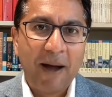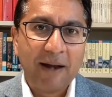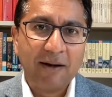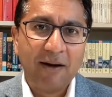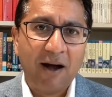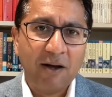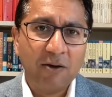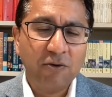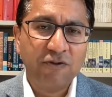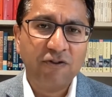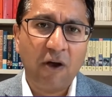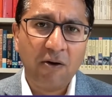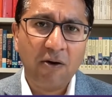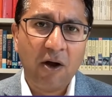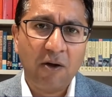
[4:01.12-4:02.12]
But I
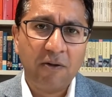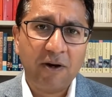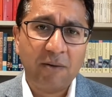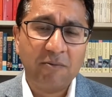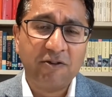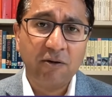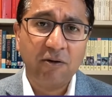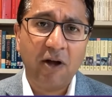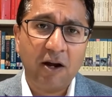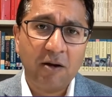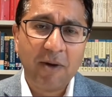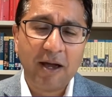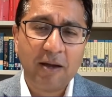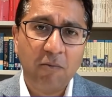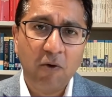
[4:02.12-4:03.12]
also know that I'm still going
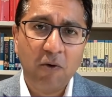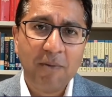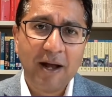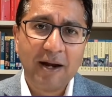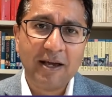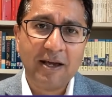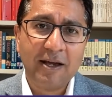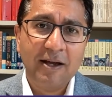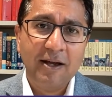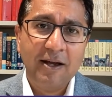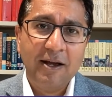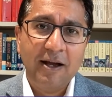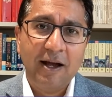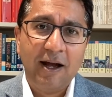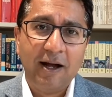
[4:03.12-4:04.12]
to make more money
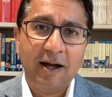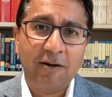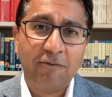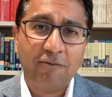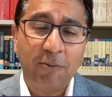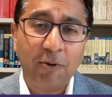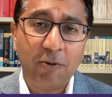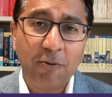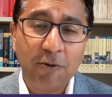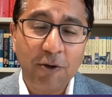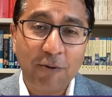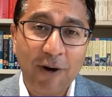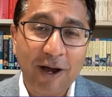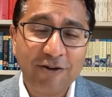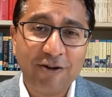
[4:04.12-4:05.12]
from a
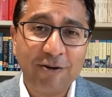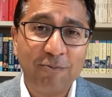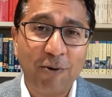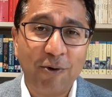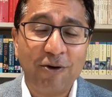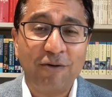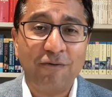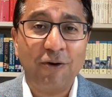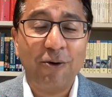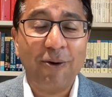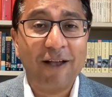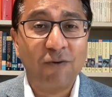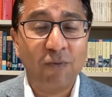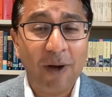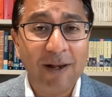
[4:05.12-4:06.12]
remuneration point of view,
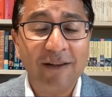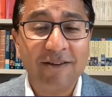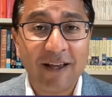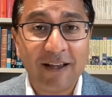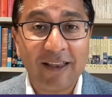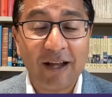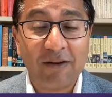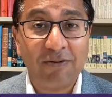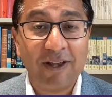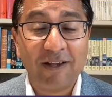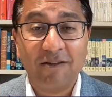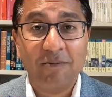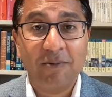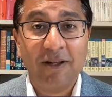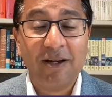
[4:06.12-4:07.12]
as well as get that
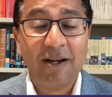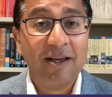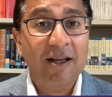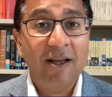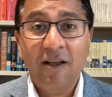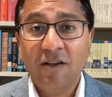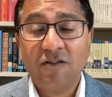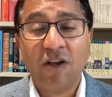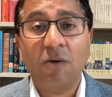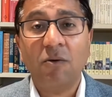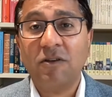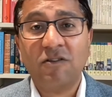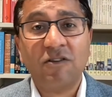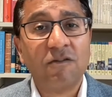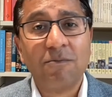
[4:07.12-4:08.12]
flexibility. So
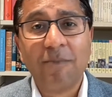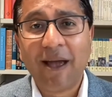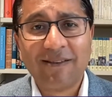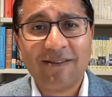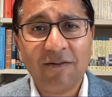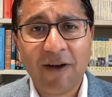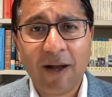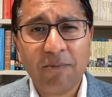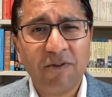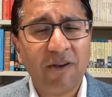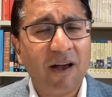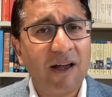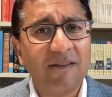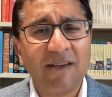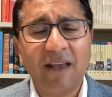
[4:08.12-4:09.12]
it's just massive
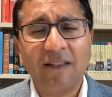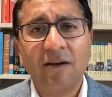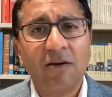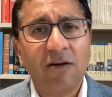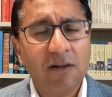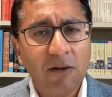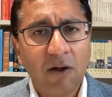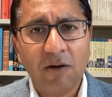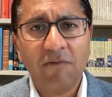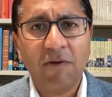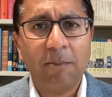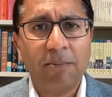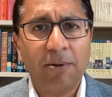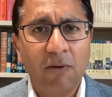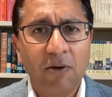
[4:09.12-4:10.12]
upsides. And there are a lot of
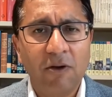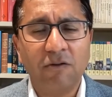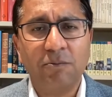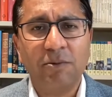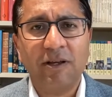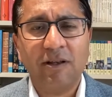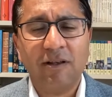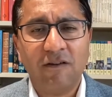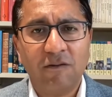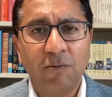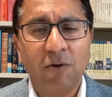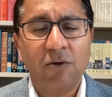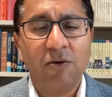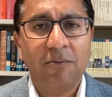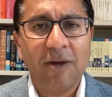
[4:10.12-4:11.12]
employers, particularly
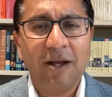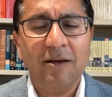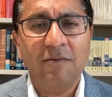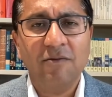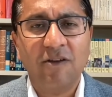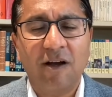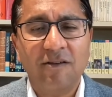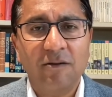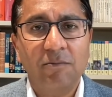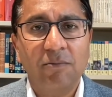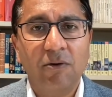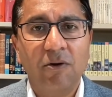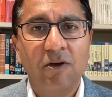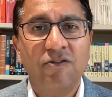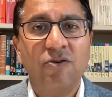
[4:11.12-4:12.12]
smaller and medium-sized
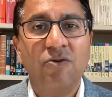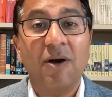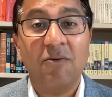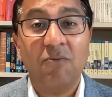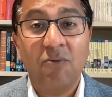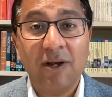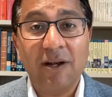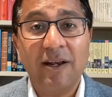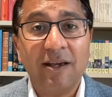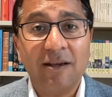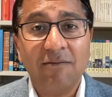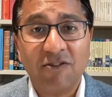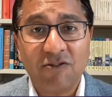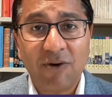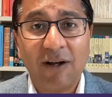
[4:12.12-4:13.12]
employers, who are
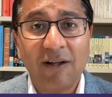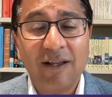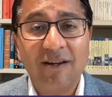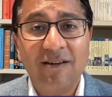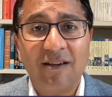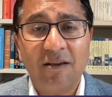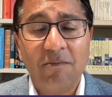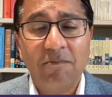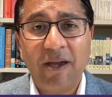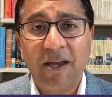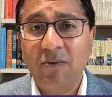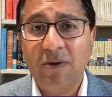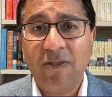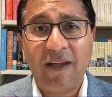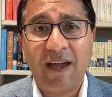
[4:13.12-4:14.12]
really struggling to
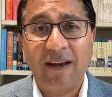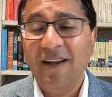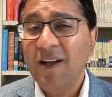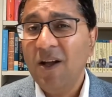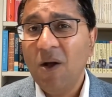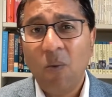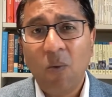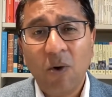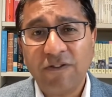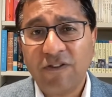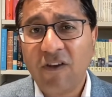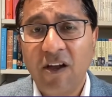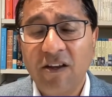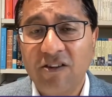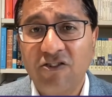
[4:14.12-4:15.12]
compete with that. What's
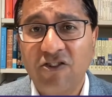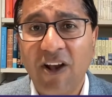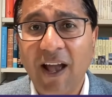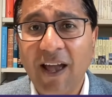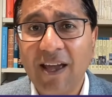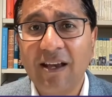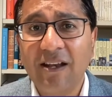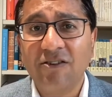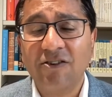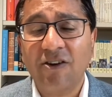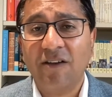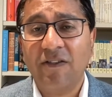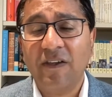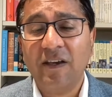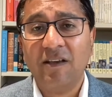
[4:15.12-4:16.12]
going to change,
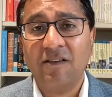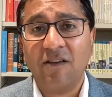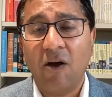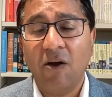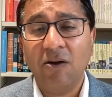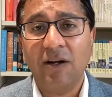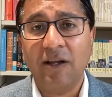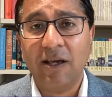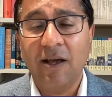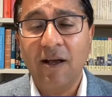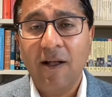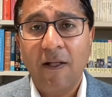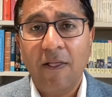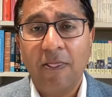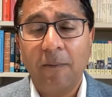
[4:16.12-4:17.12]
I think, is only
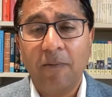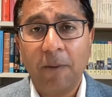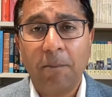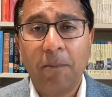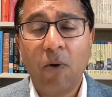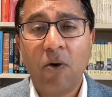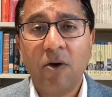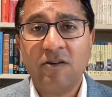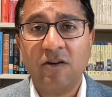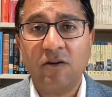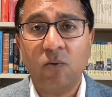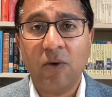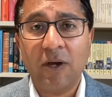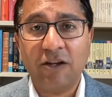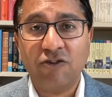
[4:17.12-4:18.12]
the point
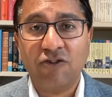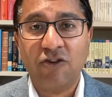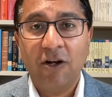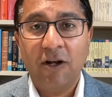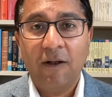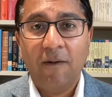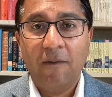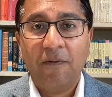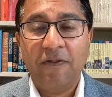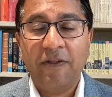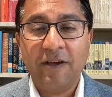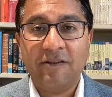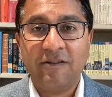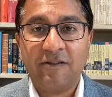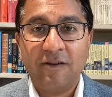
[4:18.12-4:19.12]
at which
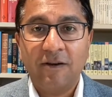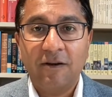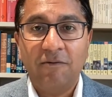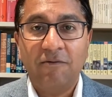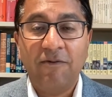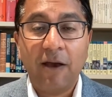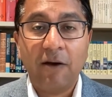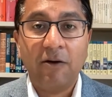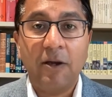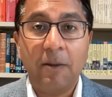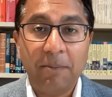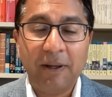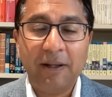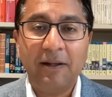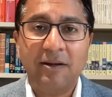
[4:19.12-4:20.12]
this
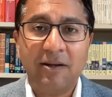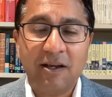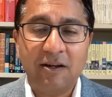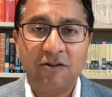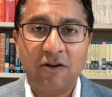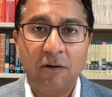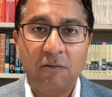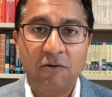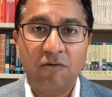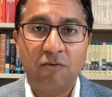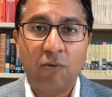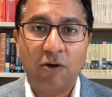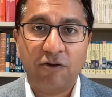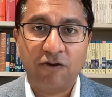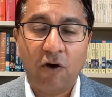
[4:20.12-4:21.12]
variability in terms of
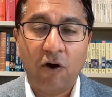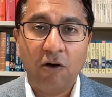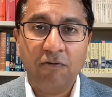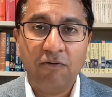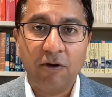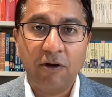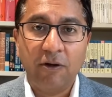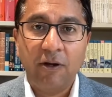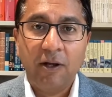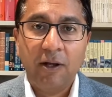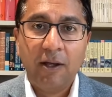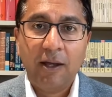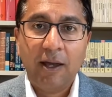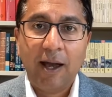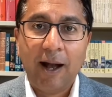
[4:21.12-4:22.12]
what's offered
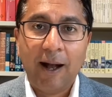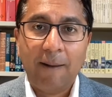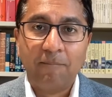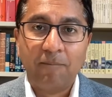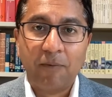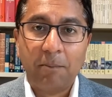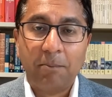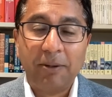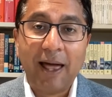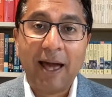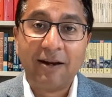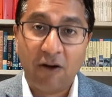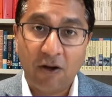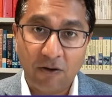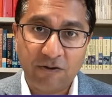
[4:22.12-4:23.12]

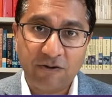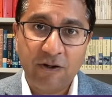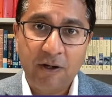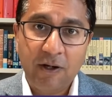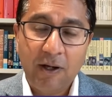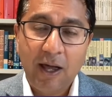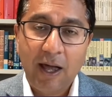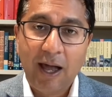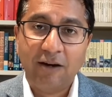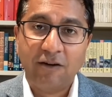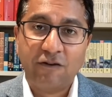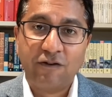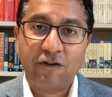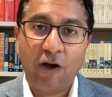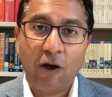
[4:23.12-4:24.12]
plateaus.
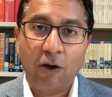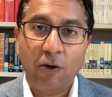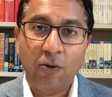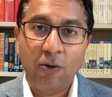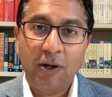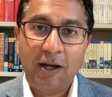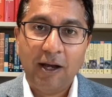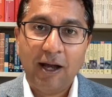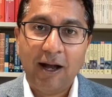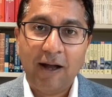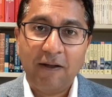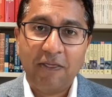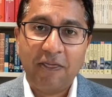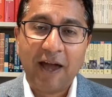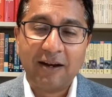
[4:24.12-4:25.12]
And so
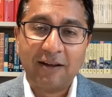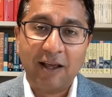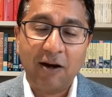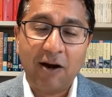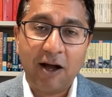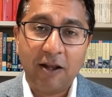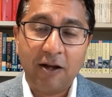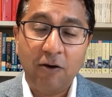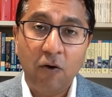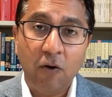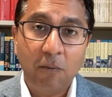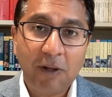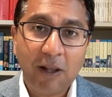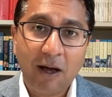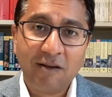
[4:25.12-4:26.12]
that then either
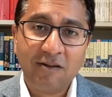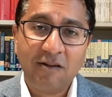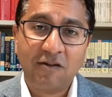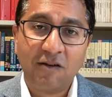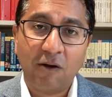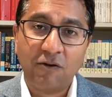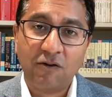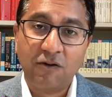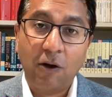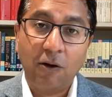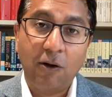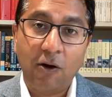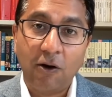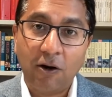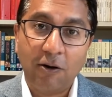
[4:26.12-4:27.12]
normalizes, so it's no
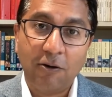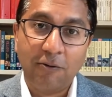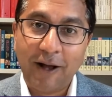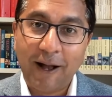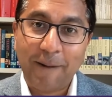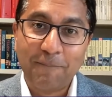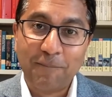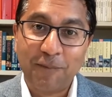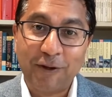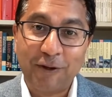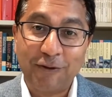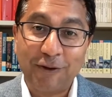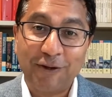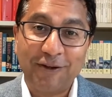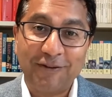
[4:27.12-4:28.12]
longer
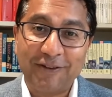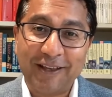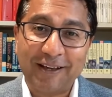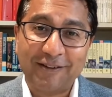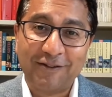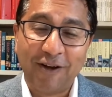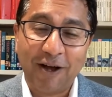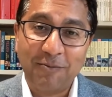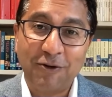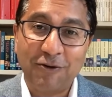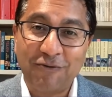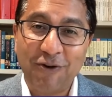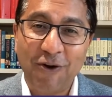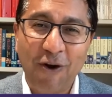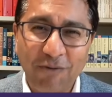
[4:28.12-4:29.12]
the excitement
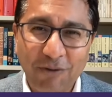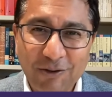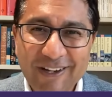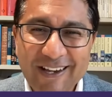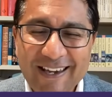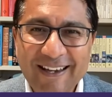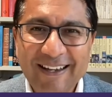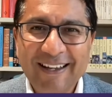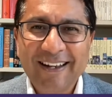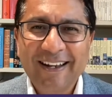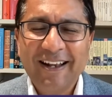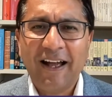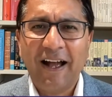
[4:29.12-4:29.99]
of novelty,